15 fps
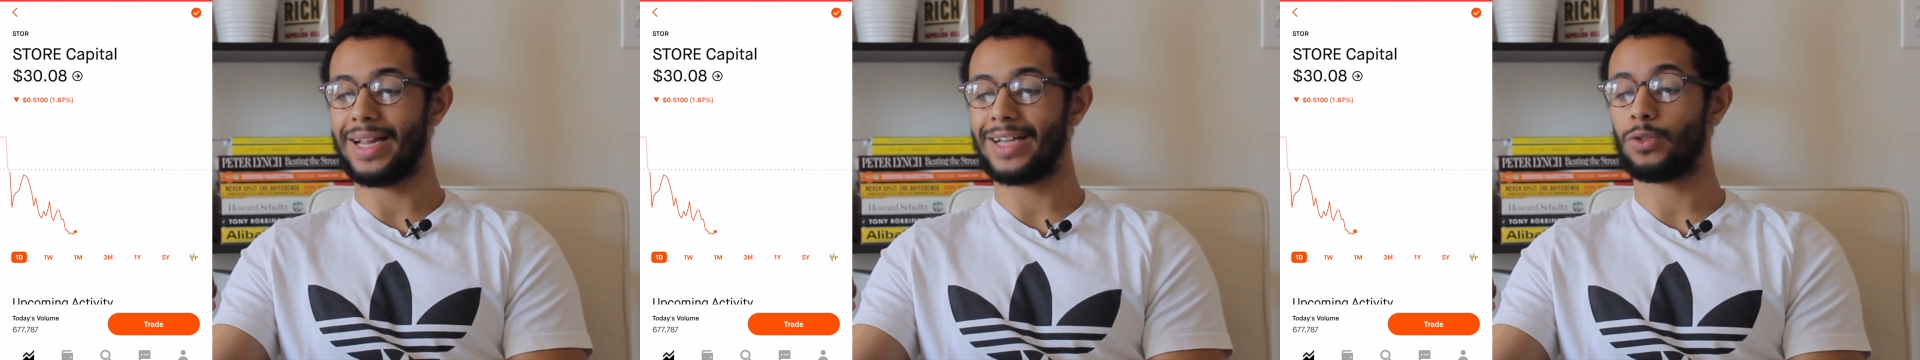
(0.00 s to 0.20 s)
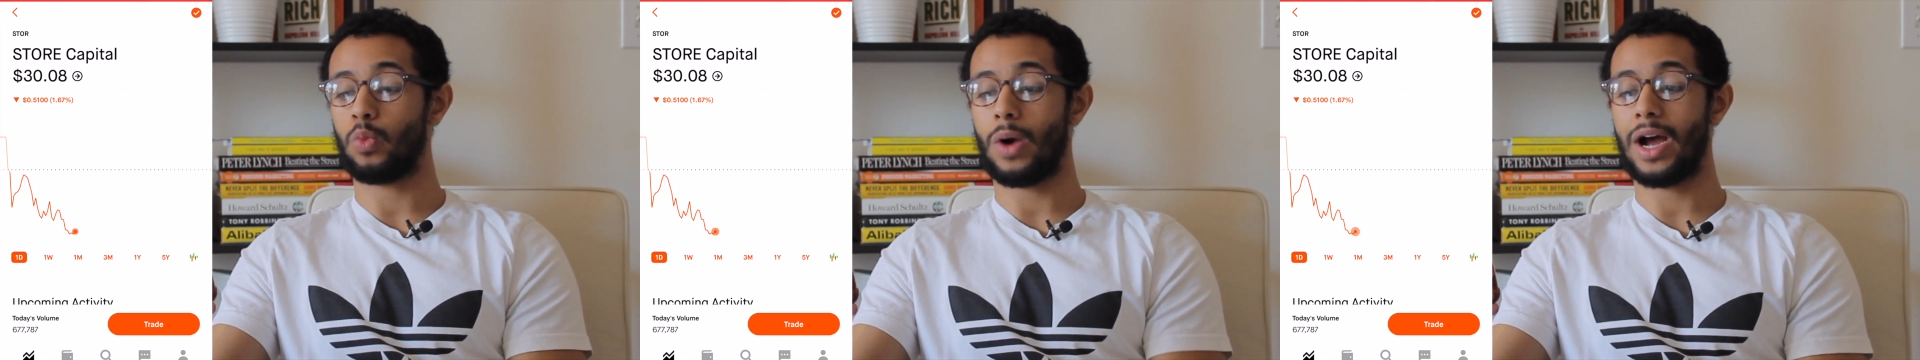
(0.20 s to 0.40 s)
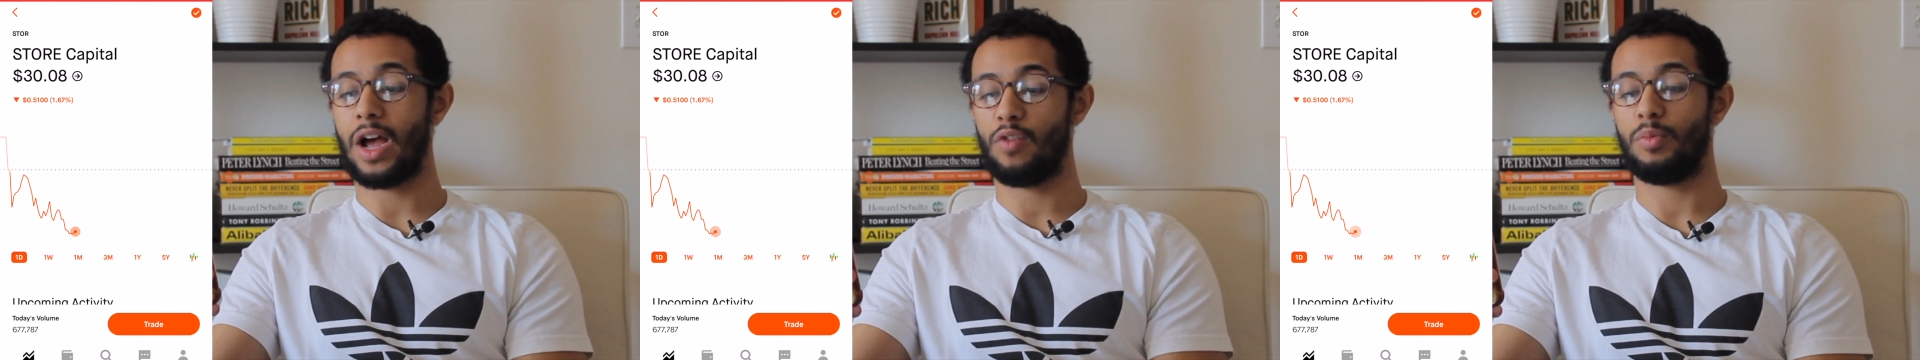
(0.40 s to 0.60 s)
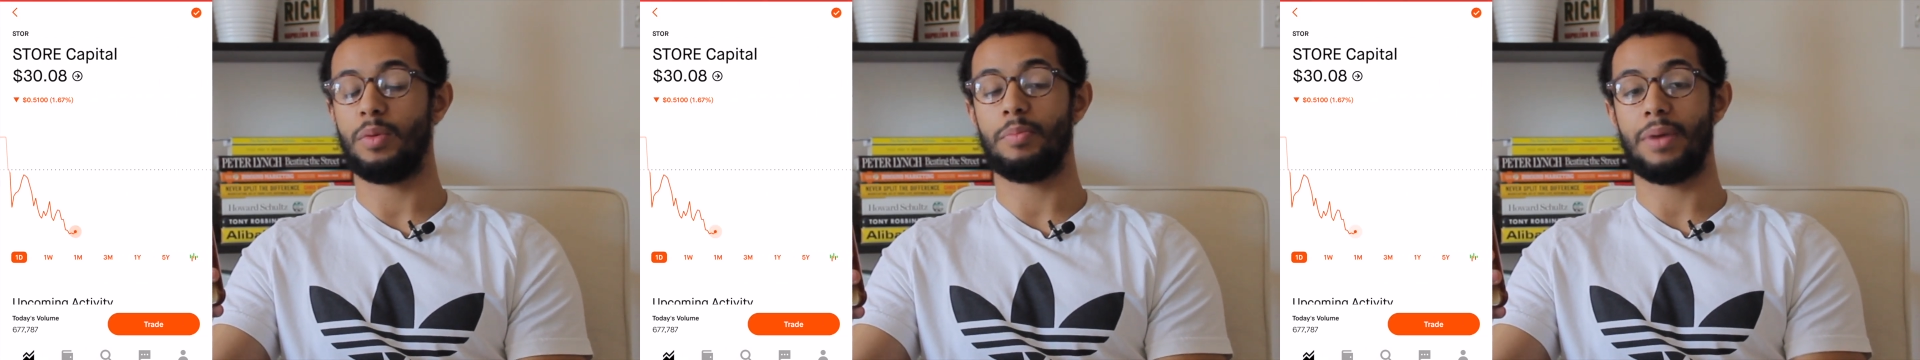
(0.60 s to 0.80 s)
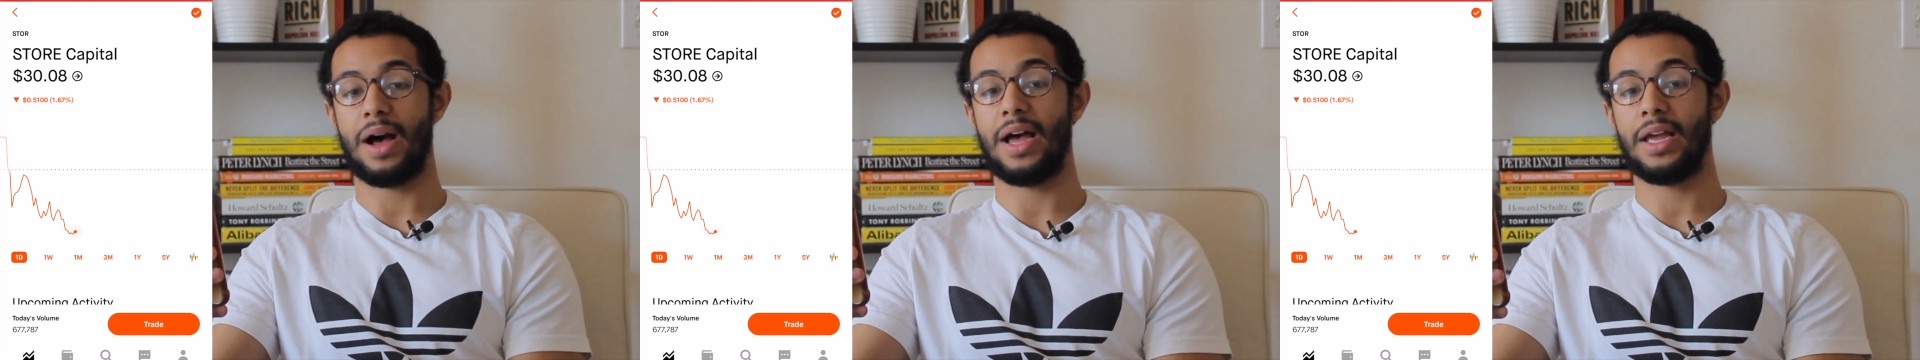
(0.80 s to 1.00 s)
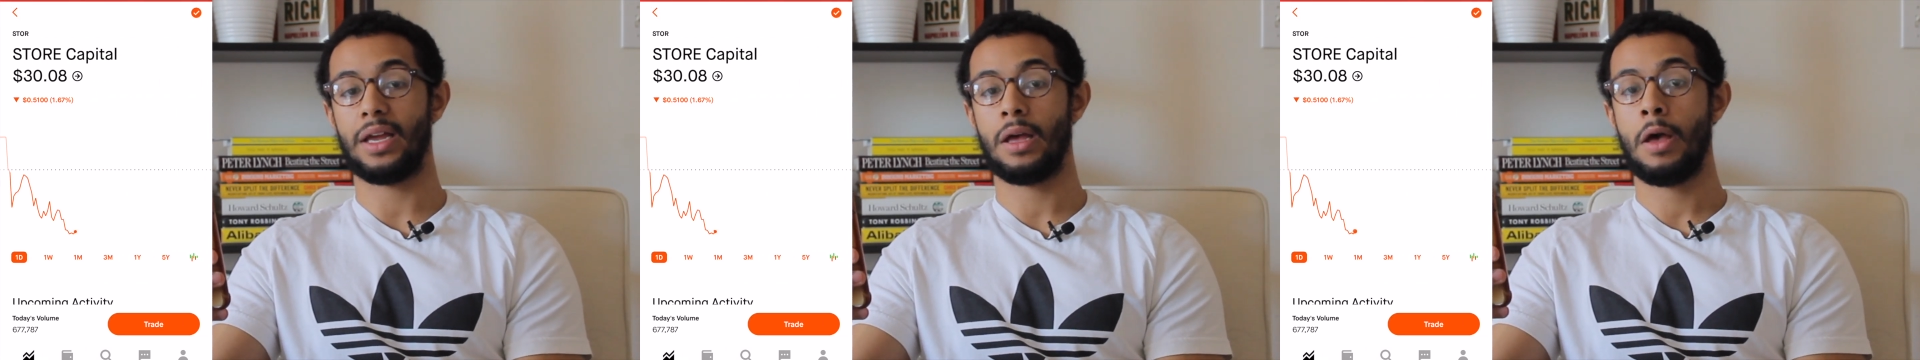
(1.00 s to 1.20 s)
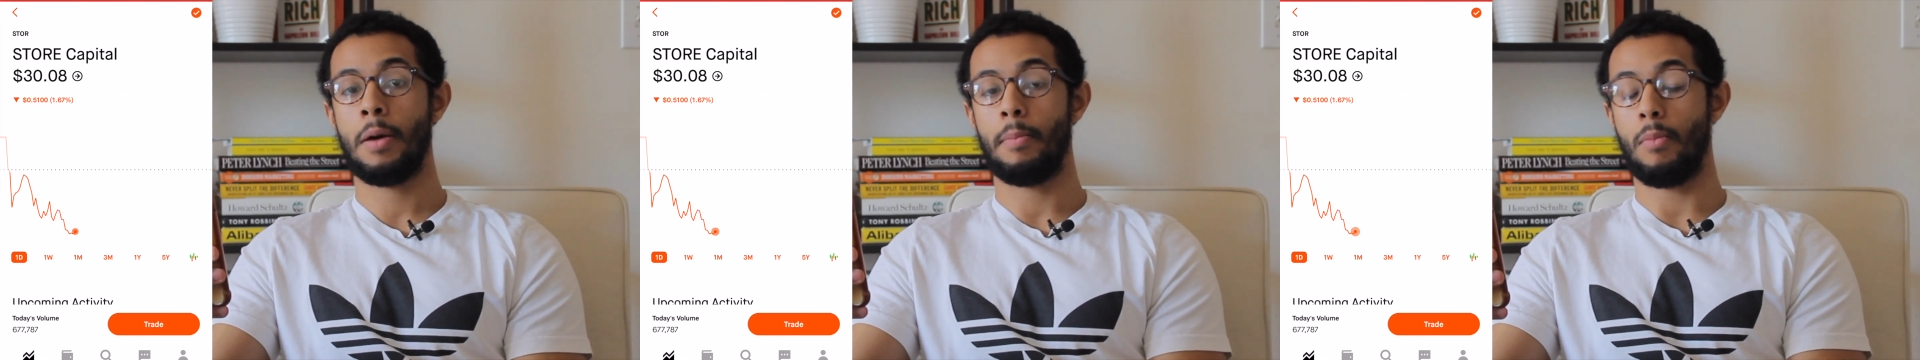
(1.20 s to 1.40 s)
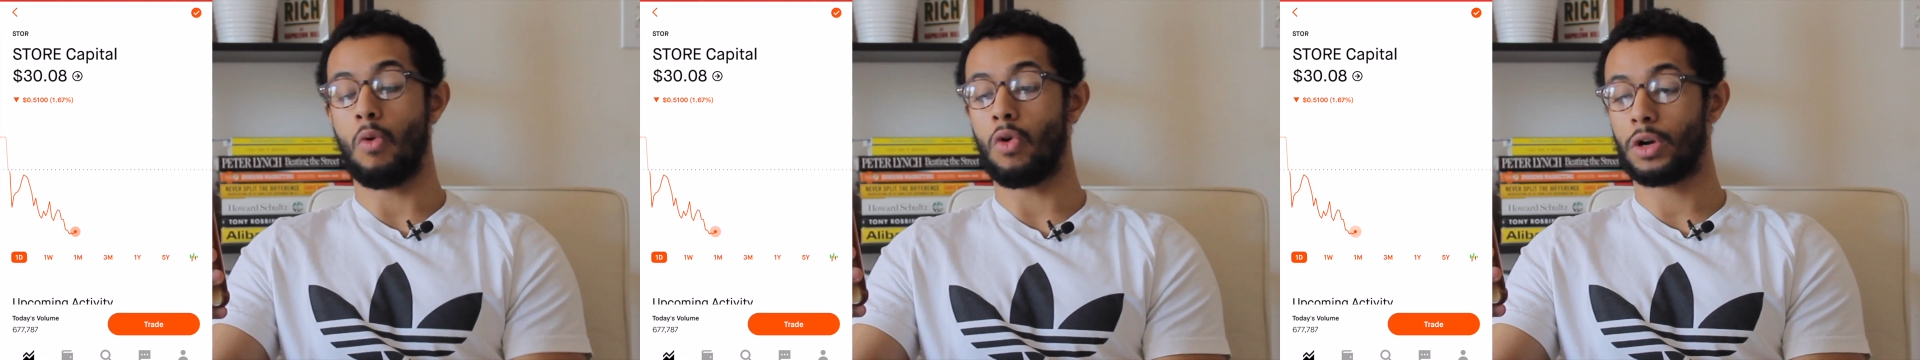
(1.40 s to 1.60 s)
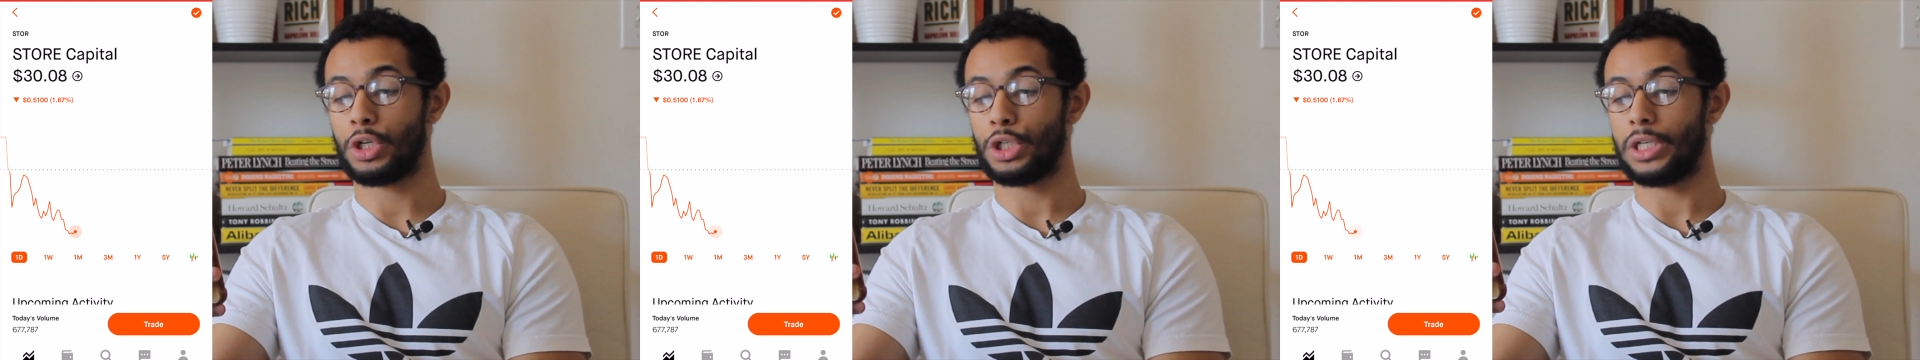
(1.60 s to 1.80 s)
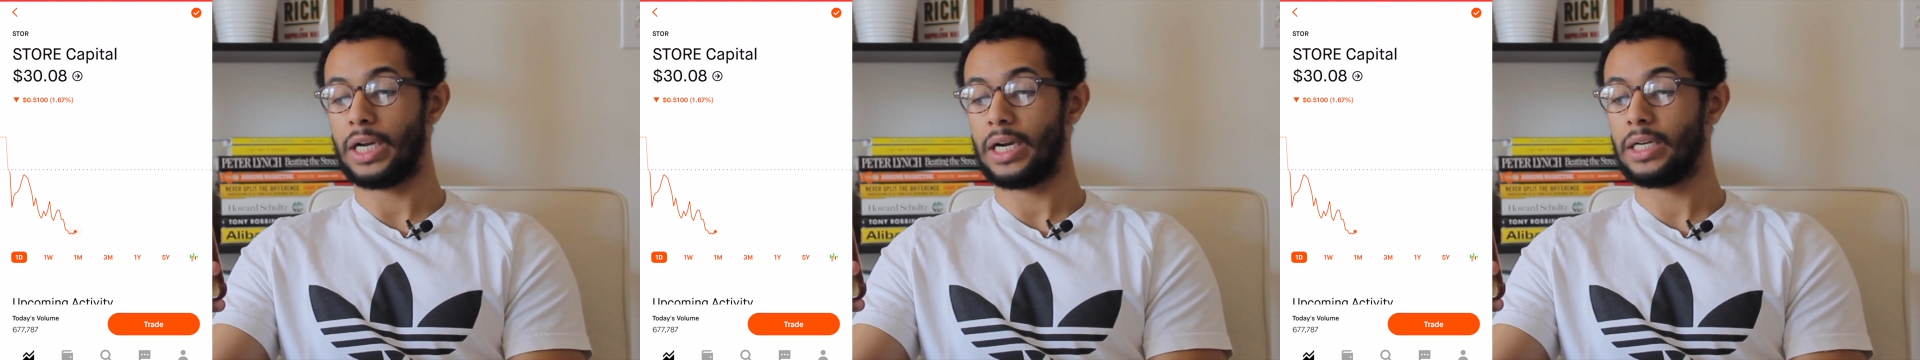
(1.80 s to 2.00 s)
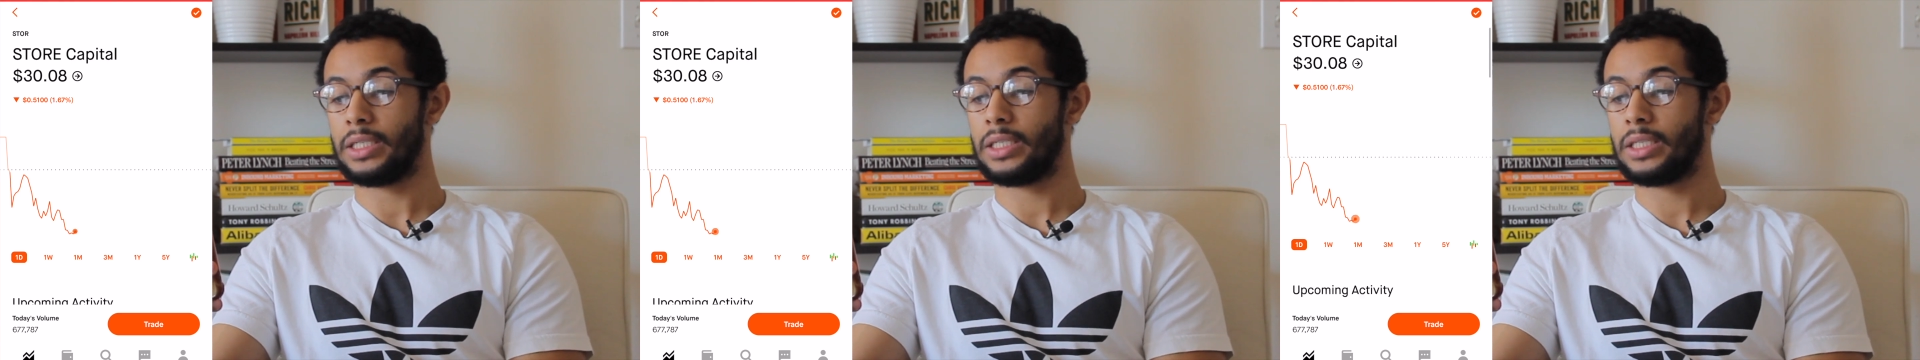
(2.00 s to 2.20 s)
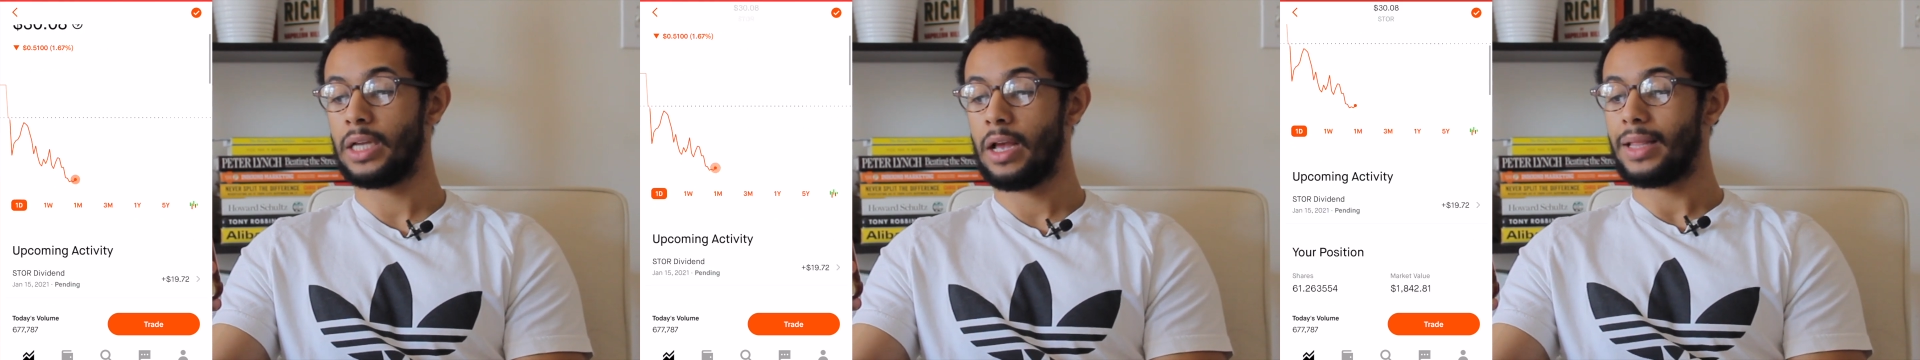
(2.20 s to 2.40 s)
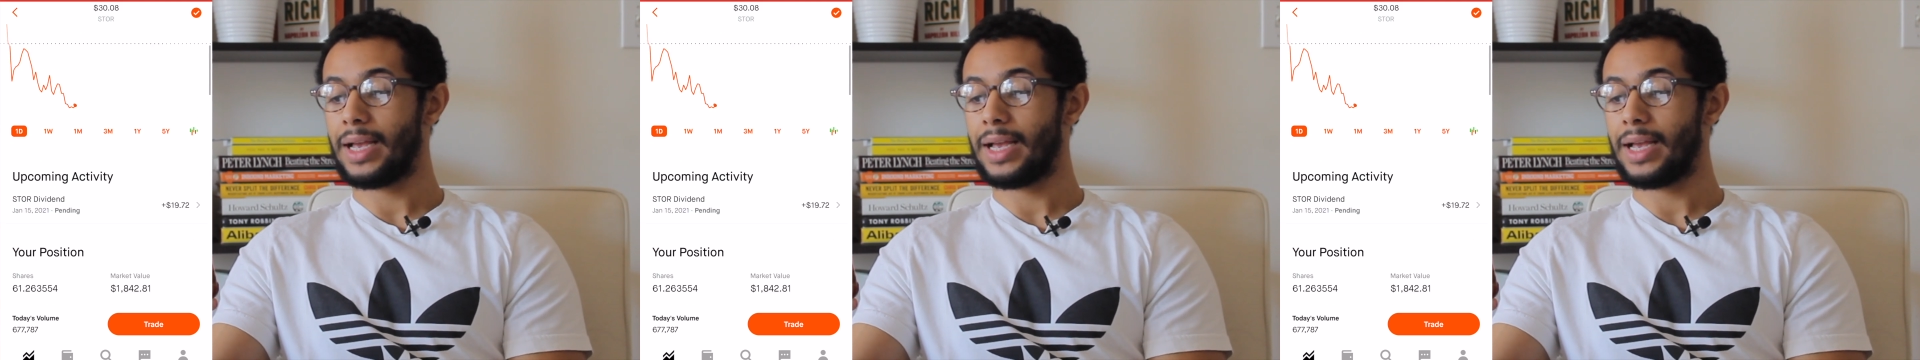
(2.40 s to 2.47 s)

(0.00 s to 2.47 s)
That's why I've been buying more shares.